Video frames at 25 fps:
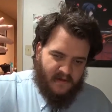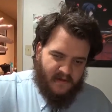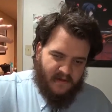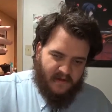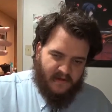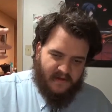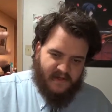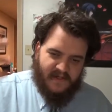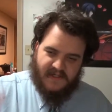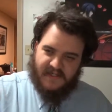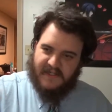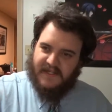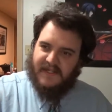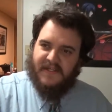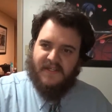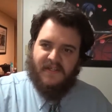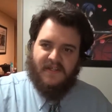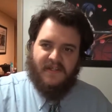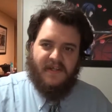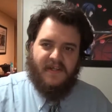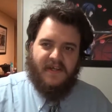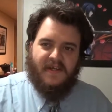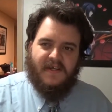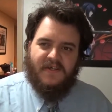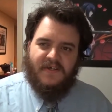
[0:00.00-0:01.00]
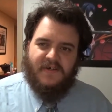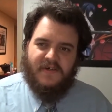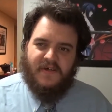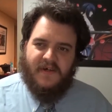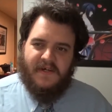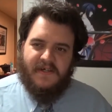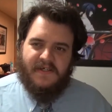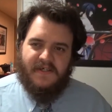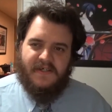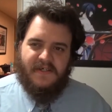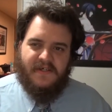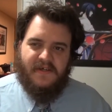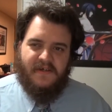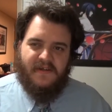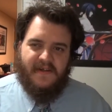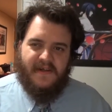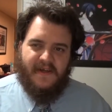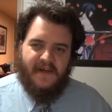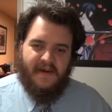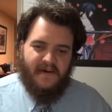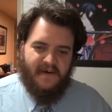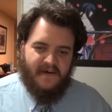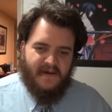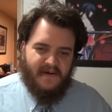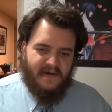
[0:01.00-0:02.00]
they're just in the introduction to the
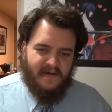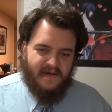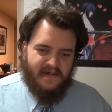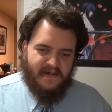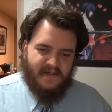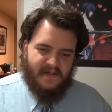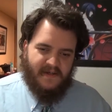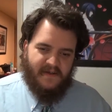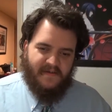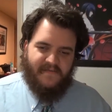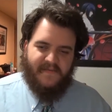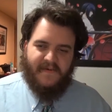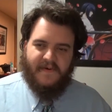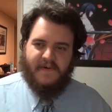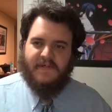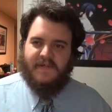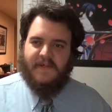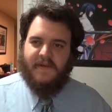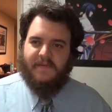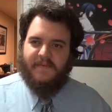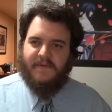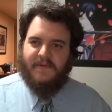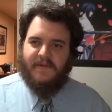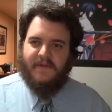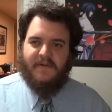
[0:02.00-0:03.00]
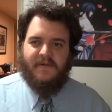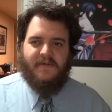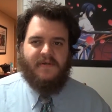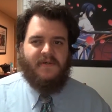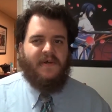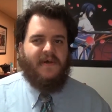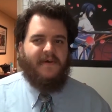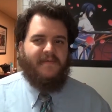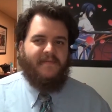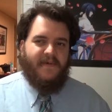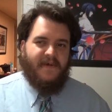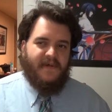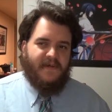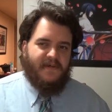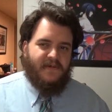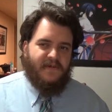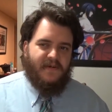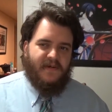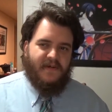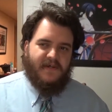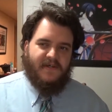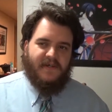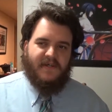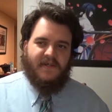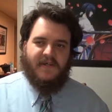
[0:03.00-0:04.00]
characters. So the first episode, you have the
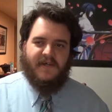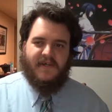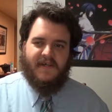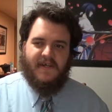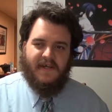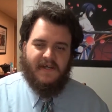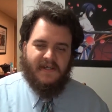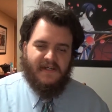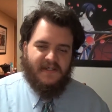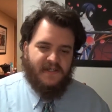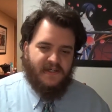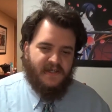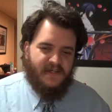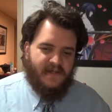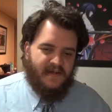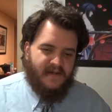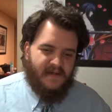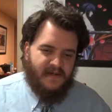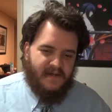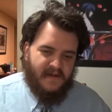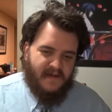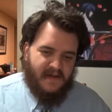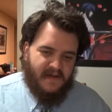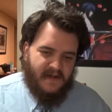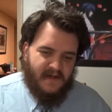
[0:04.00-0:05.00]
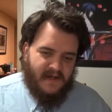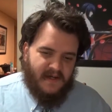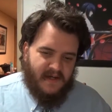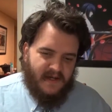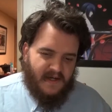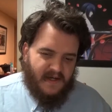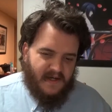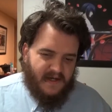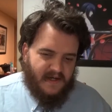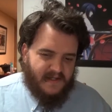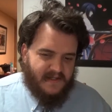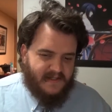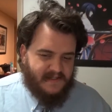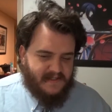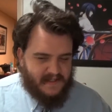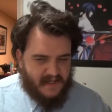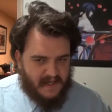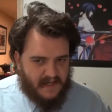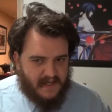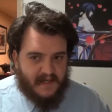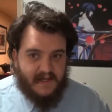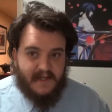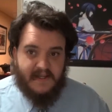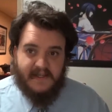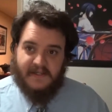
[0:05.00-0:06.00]
introduction to Kenshin,
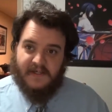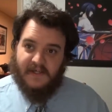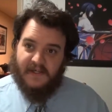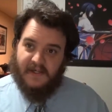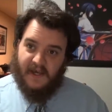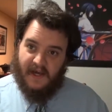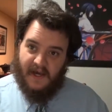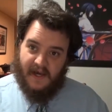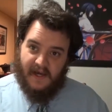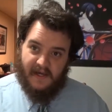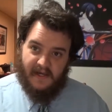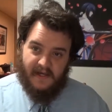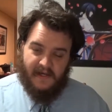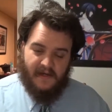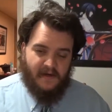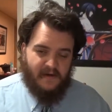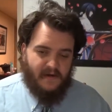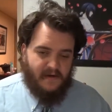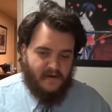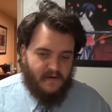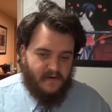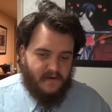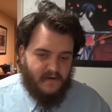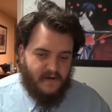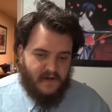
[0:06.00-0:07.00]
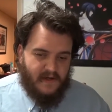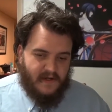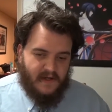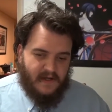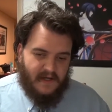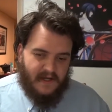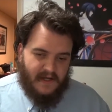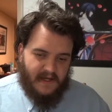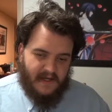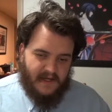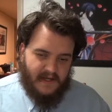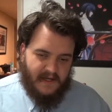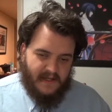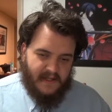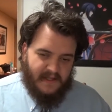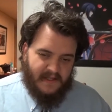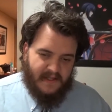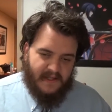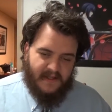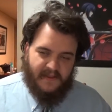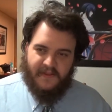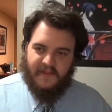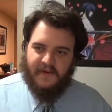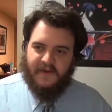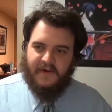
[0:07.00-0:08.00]
second to Yahiko, and
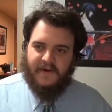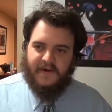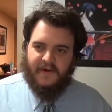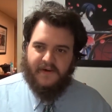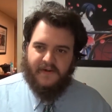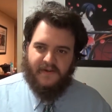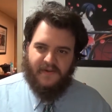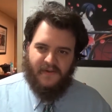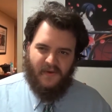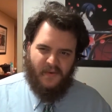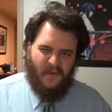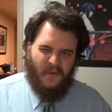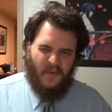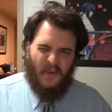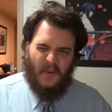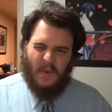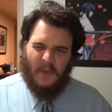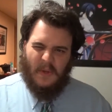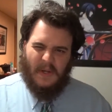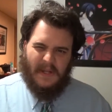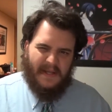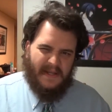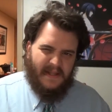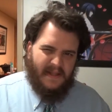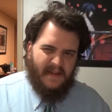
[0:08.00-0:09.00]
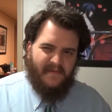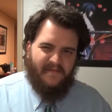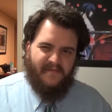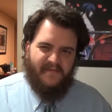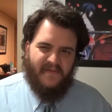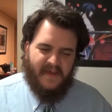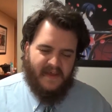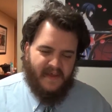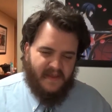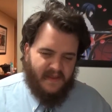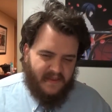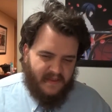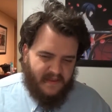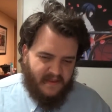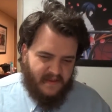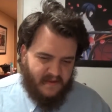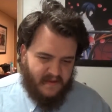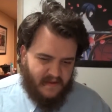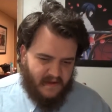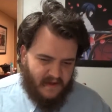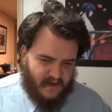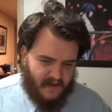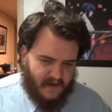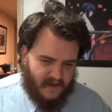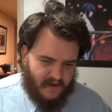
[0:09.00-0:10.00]
the third through like the 5th
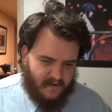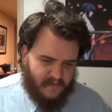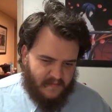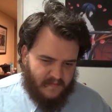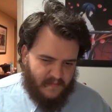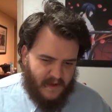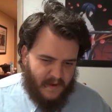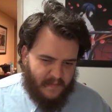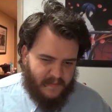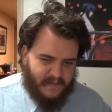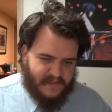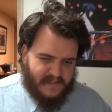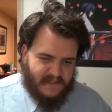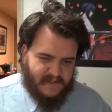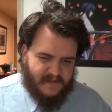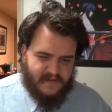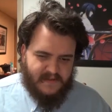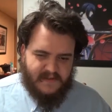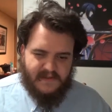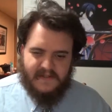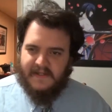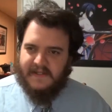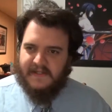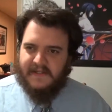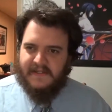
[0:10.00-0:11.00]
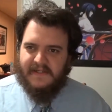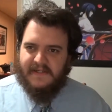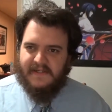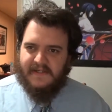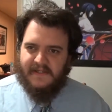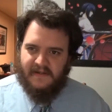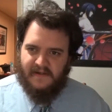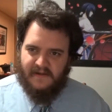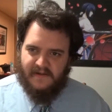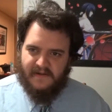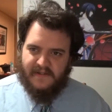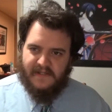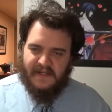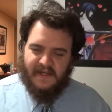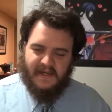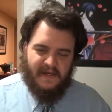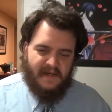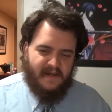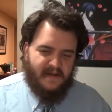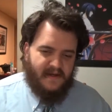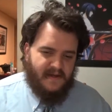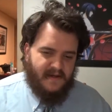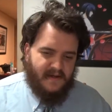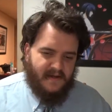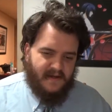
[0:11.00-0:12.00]
episodes is
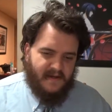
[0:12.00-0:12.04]
Sanosuke.